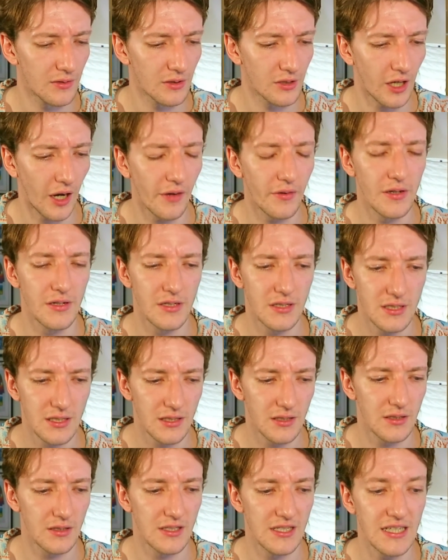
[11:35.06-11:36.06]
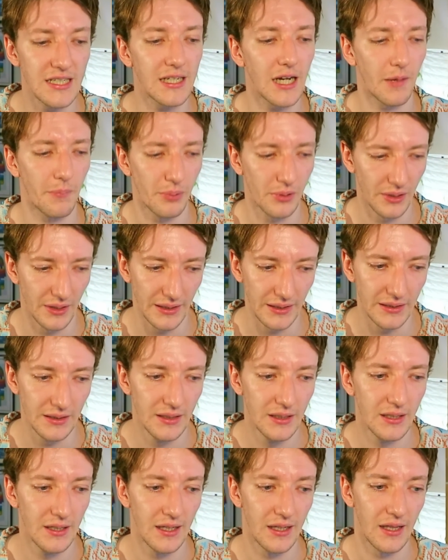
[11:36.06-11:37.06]
current decoupling
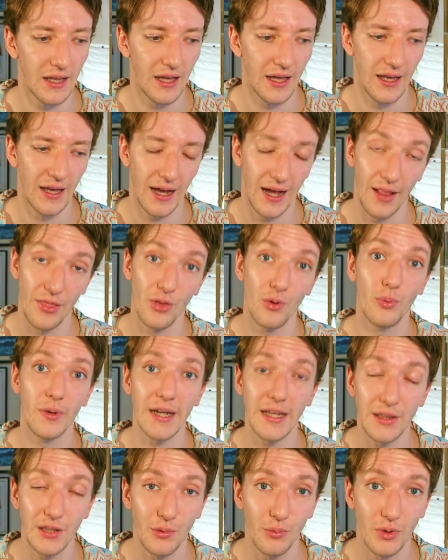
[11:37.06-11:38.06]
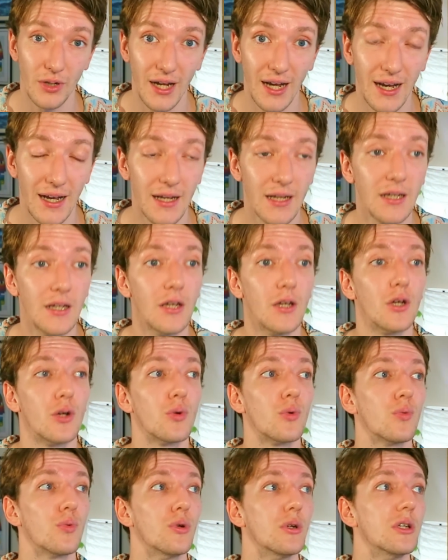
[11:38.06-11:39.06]
at the rate that we're at
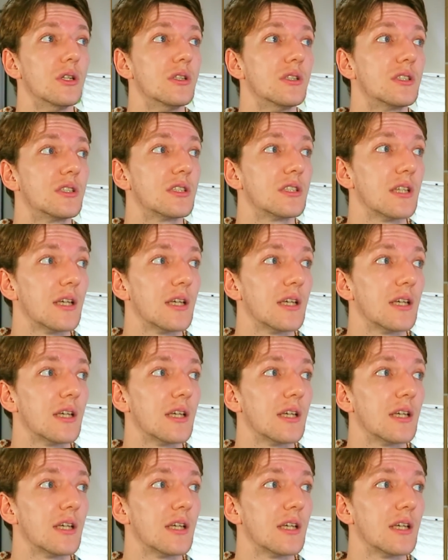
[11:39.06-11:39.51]
would